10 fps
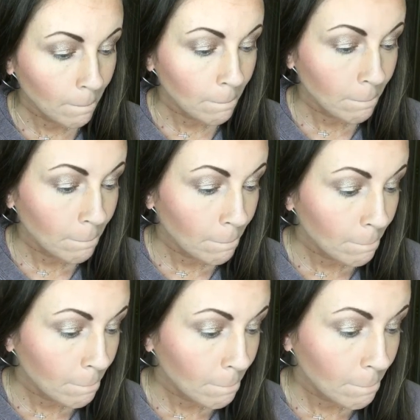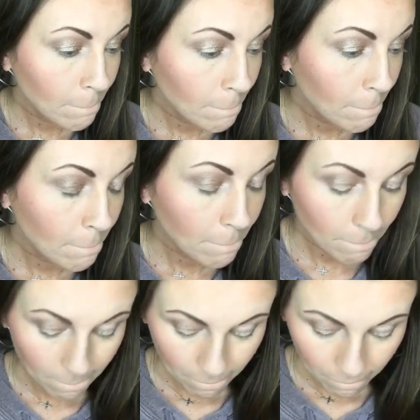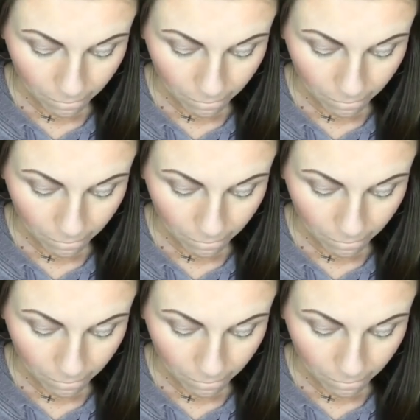[no speech]